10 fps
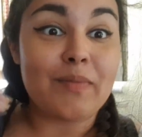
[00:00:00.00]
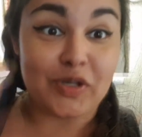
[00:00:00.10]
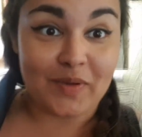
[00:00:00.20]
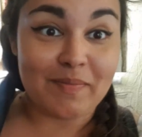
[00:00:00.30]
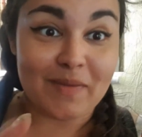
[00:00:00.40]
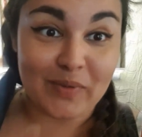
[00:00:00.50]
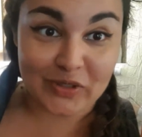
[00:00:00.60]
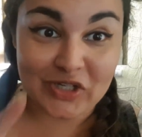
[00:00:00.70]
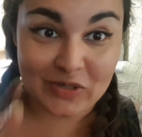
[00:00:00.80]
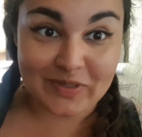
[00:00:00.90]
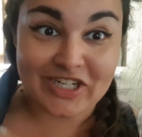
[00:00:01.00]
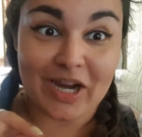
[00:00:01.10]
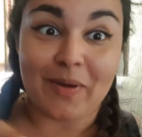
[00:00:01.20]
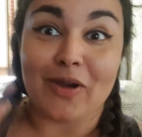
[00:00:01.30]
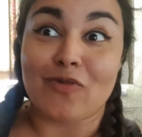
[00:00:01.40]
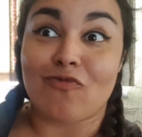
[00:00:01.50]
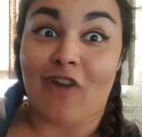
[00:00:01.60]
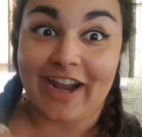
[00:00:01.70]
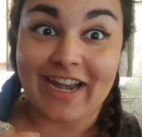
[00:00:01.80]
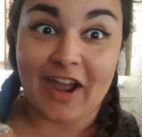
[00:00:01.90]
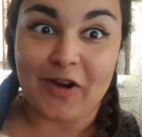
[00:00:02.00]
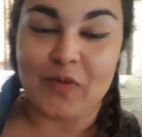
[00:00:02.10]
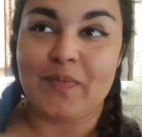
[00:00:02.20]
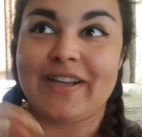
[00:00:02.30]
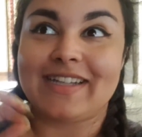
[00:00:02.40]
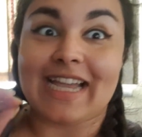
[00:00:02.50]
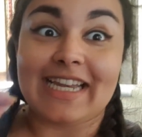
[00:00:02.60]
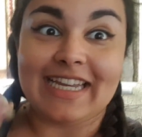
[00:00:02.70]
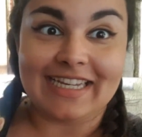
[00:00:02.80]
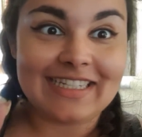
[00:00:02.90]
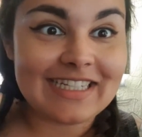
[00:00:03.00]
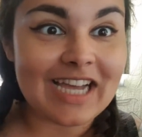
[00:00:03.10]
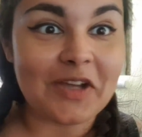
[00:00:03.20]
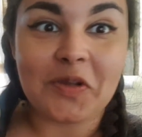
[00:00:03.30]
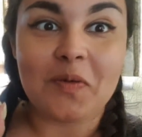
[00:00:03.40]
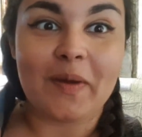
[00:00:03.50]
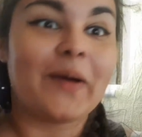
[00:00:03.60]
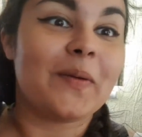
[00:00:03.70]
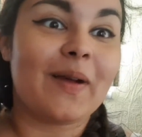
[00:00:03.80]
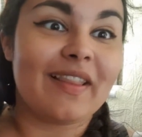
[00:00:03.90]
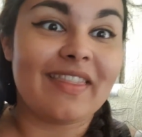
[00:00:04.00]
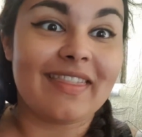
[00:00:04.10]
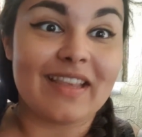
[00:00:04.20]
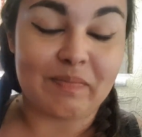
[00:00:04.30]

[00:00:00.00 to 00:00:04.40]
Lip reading: I'm doing my booktuber shout out right now because I need to tell you about this